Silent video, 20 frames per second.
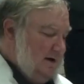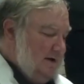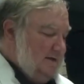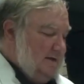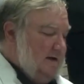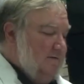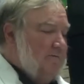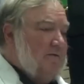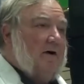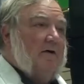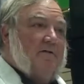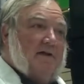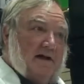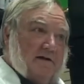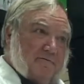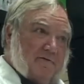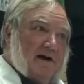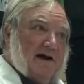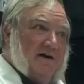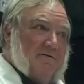They found that
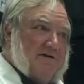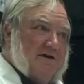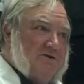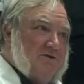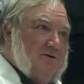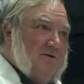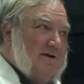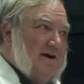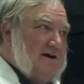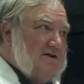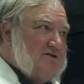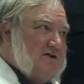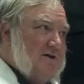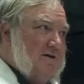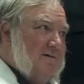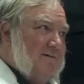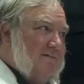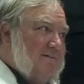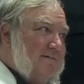5-to-2 ratio